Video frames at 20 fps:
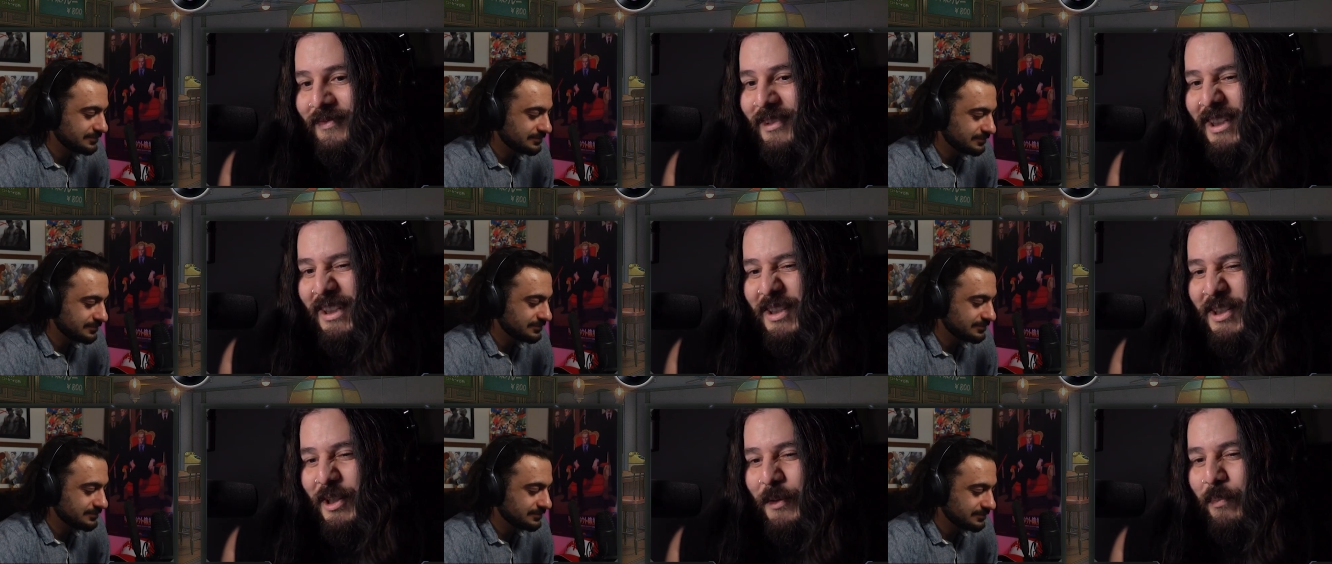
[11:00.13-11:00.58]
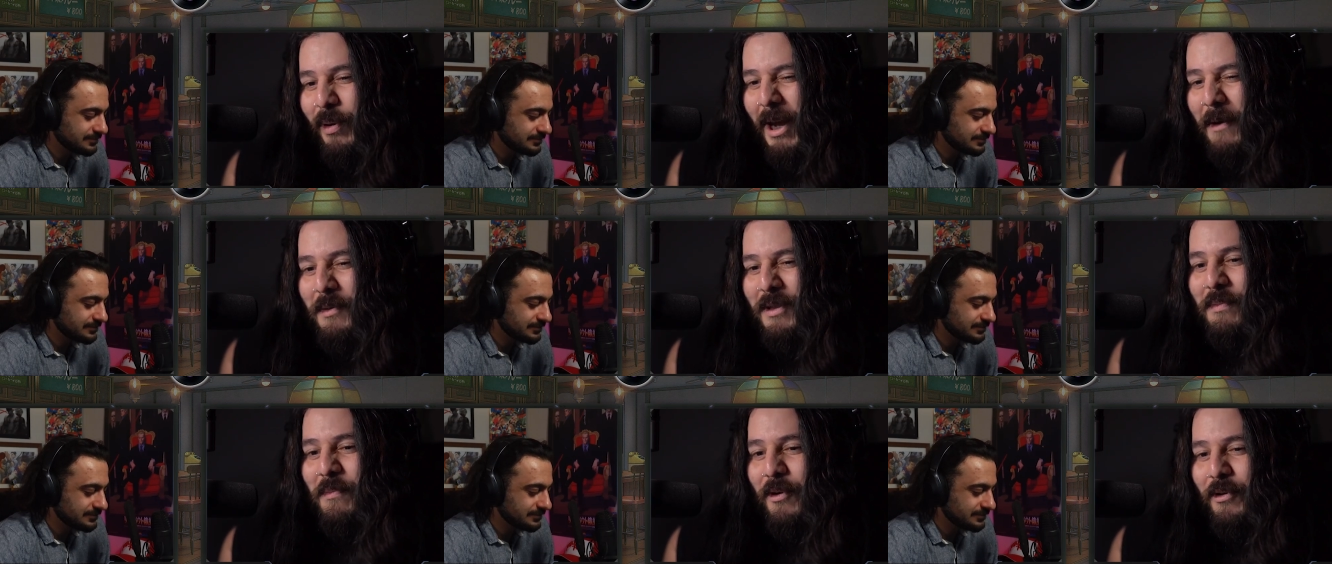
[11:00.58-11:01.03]
Speaker 1: It's good pipe
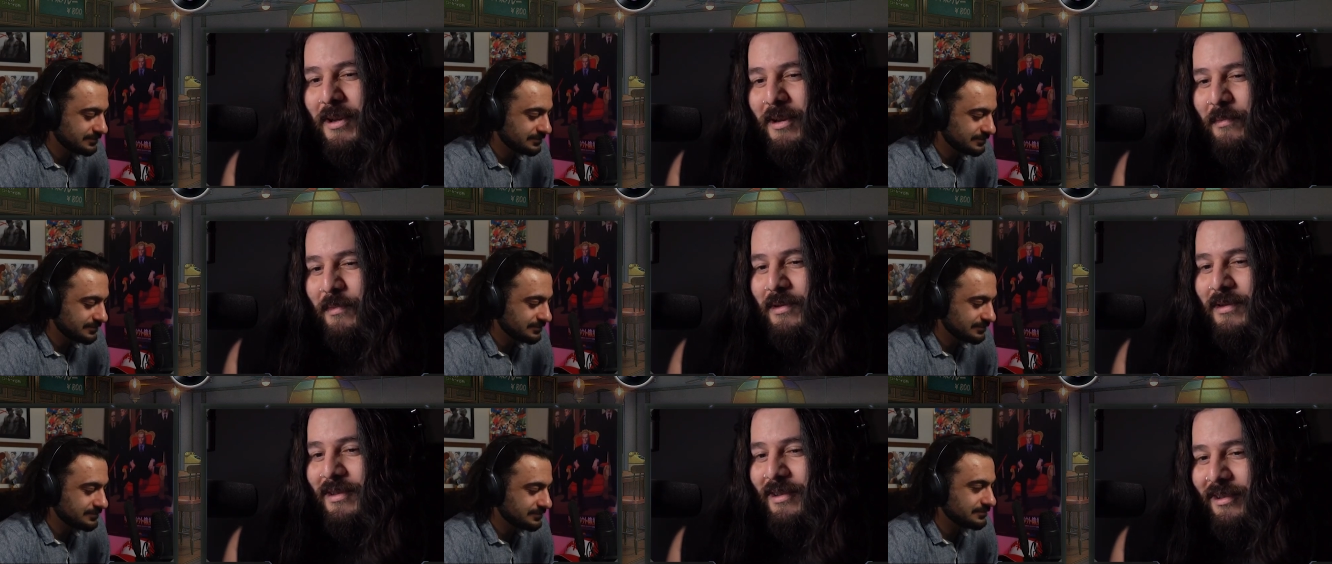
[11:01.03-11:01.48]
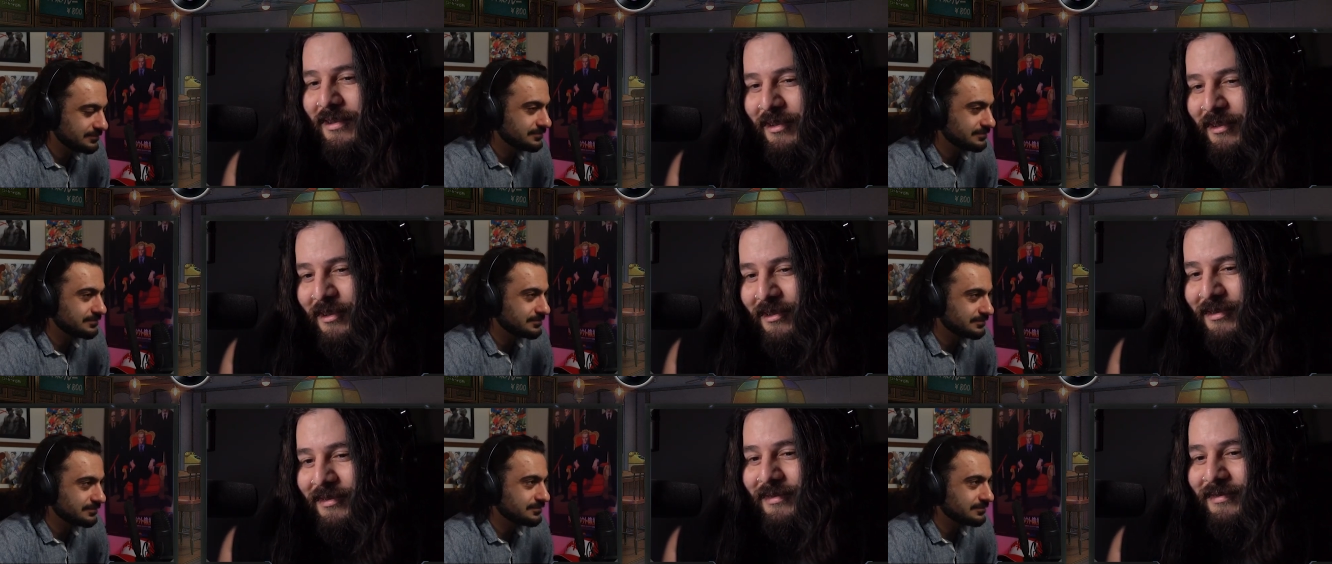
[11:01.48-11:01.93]
smoking music, you know?
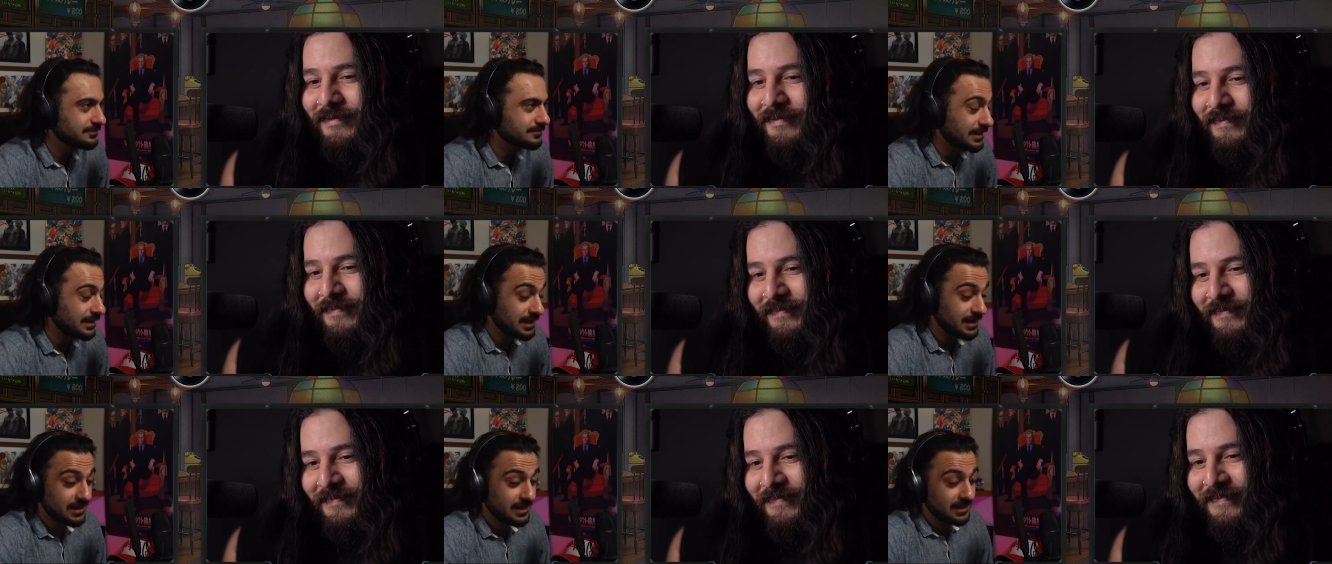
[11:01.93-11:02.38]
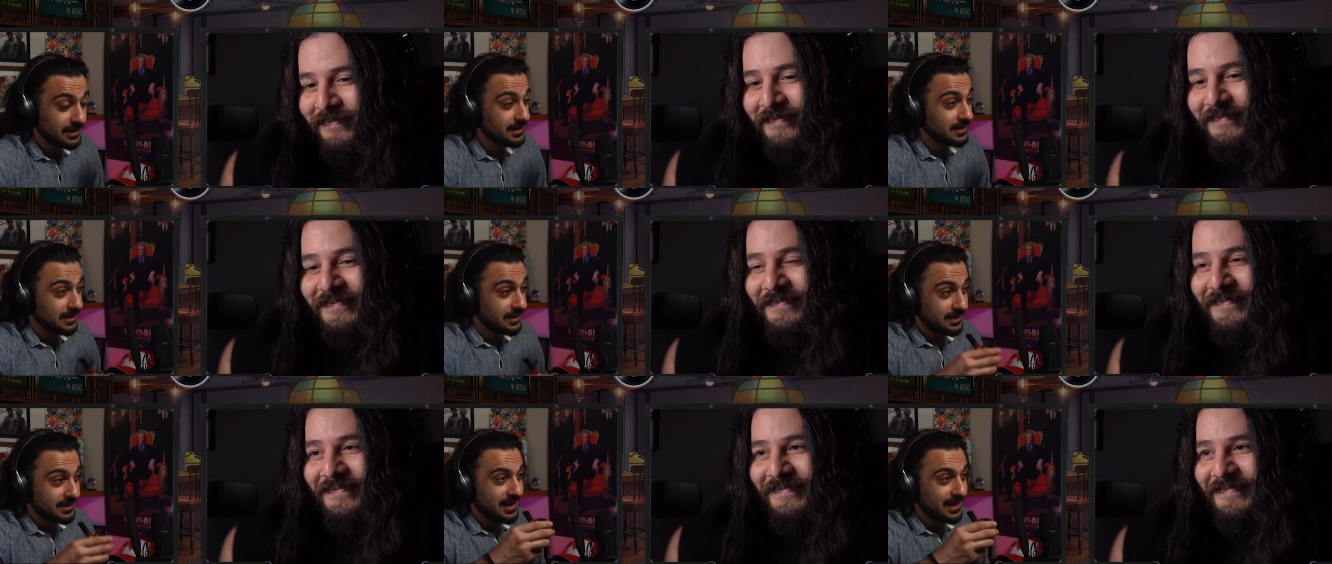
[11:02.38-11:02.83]

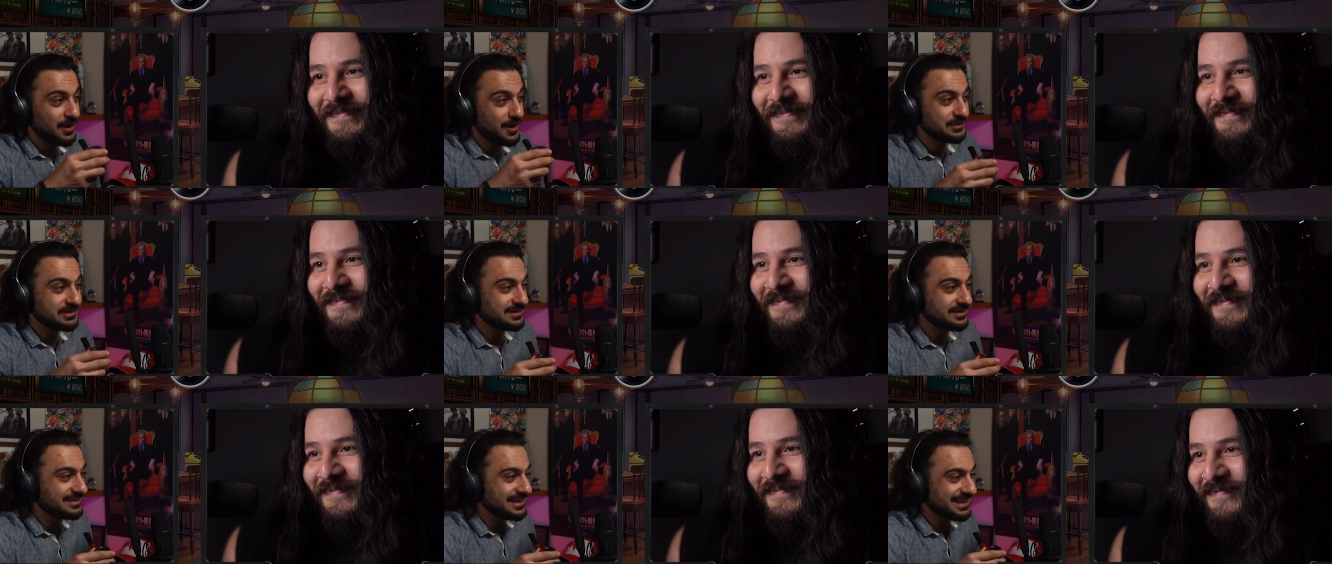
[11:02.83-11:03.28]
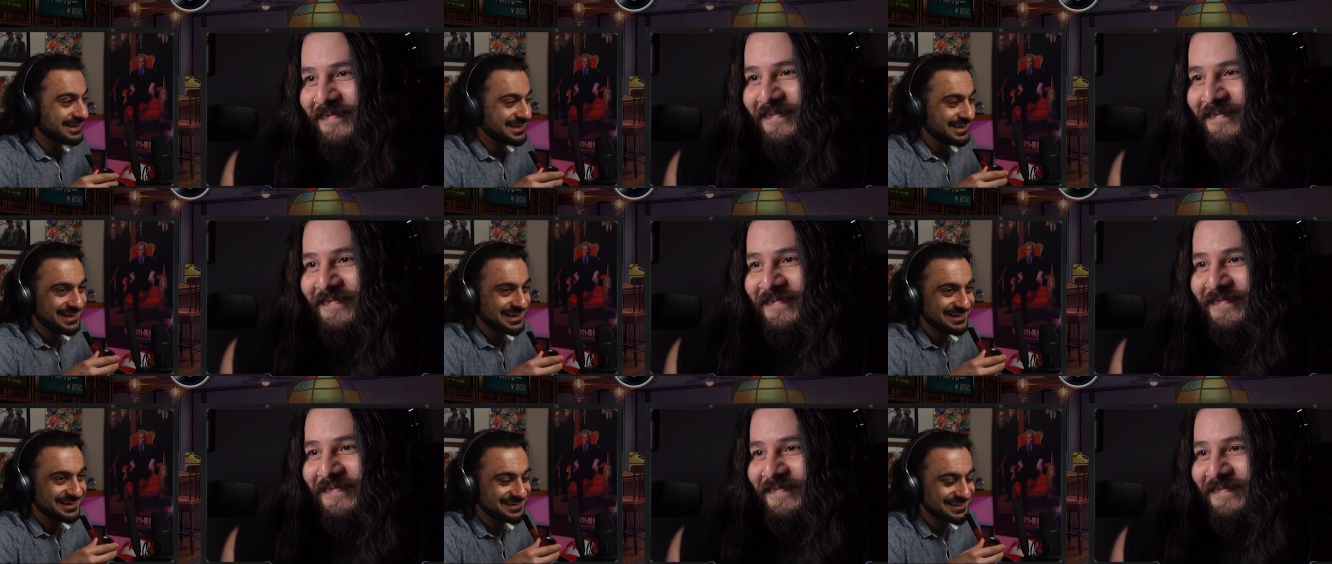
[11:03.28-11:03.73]
Speaker 2: I was just thinking,
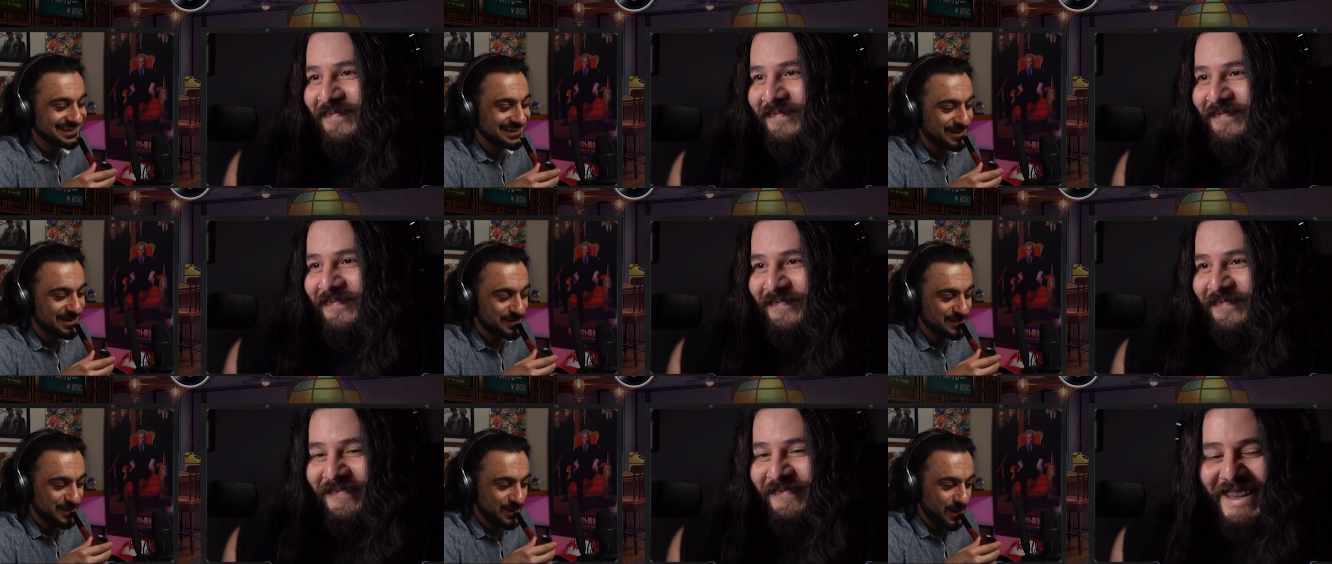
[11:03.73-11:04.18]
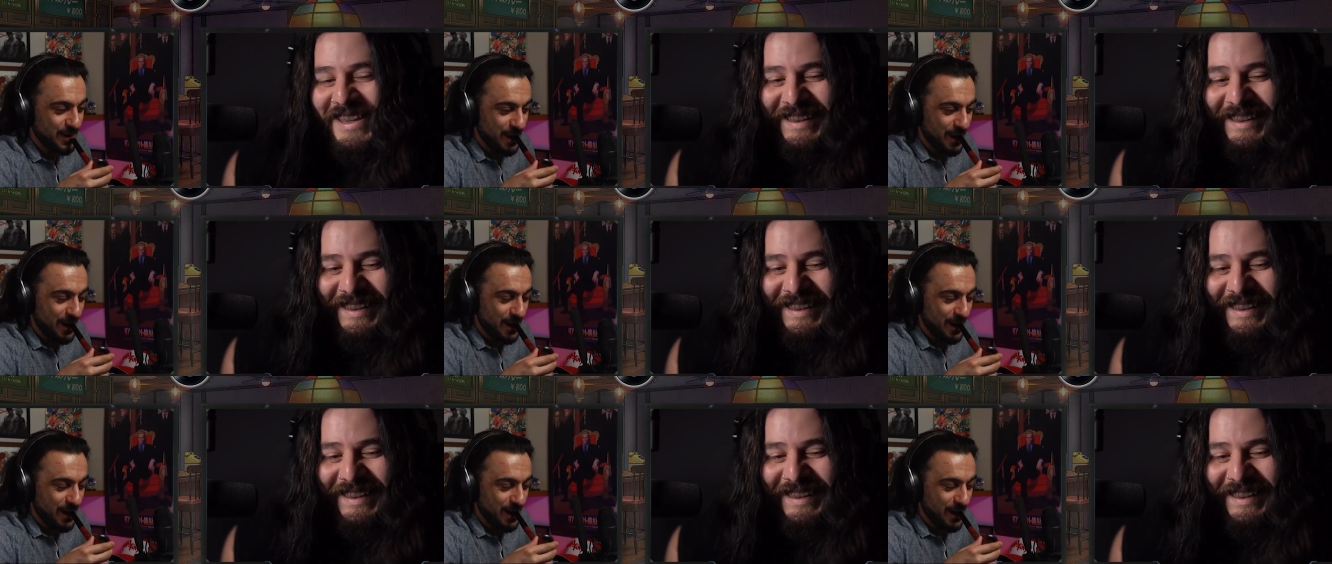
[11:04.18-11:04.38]
actually. Hold on.